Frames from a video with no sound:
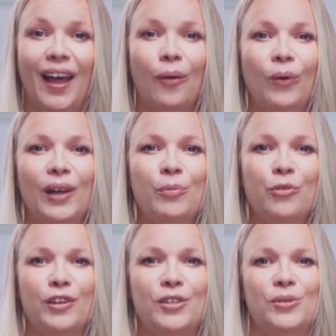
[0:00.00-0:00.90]
At Wella
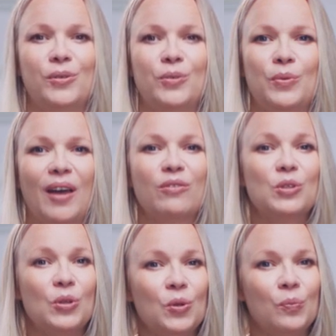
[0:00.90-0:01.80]
Professionals, we have
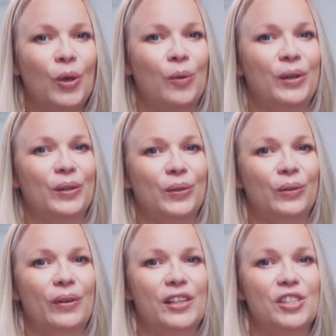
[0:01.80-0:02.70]
two permanent
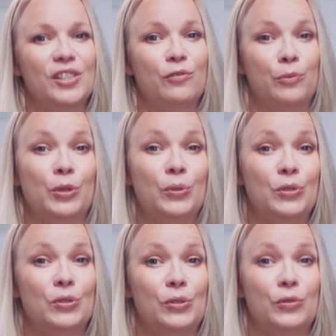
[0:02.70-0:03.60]
color ranges from you
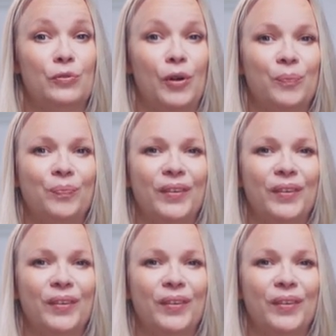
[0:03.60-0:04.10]
to choose from: